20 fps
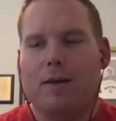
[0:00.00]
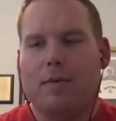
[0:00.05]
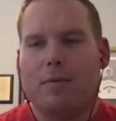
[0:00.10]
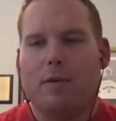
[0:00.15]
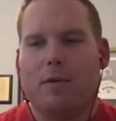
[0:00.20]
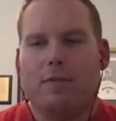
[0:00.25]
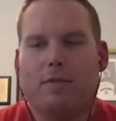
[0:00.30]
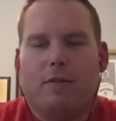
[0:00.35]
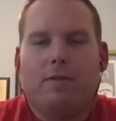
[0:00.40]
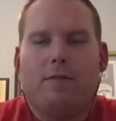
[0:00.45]

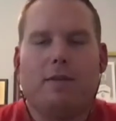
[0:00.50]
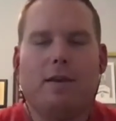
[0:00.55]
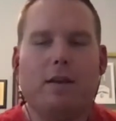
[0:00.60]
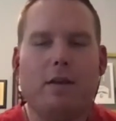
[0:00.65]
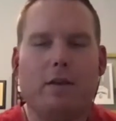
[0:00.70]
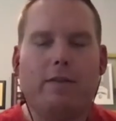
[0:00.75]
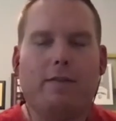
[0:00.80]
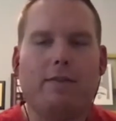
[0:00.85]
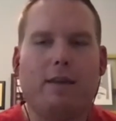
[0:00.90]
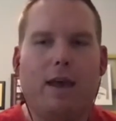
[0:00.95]
Because you see it
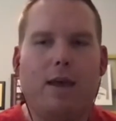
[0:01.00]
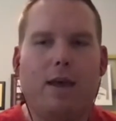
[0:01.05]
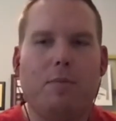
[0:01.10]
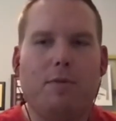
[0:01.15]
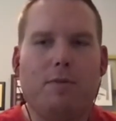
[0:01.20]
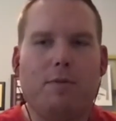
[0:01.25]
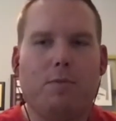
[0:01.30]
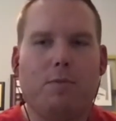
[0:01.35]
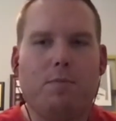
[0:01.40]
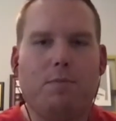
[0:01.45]
all the time
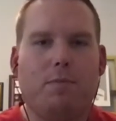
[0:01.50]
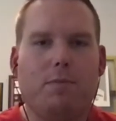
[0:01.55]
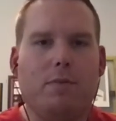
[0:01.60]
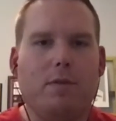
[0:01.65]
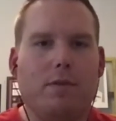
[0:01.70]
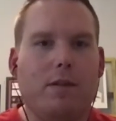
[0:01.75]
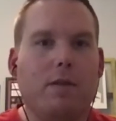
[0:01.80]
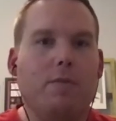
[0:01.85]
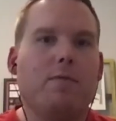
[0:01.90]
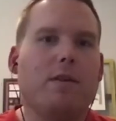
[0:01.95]
is the
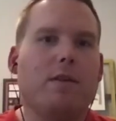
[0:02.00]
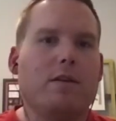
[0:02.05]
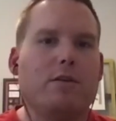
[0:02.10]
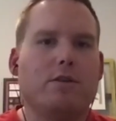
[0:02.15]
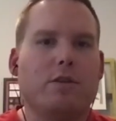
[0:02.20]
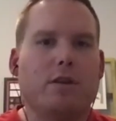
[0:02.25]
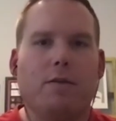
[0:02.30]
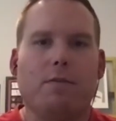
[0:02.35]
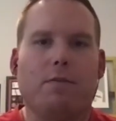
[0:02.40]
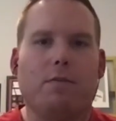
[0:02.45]
lift and
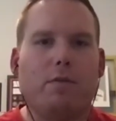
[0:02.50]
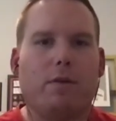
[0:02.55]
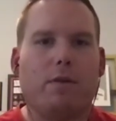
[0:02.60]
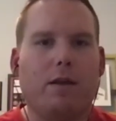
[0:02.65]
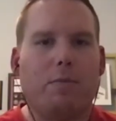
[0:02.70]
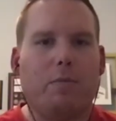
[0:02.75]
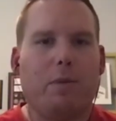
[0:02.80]
shift, right?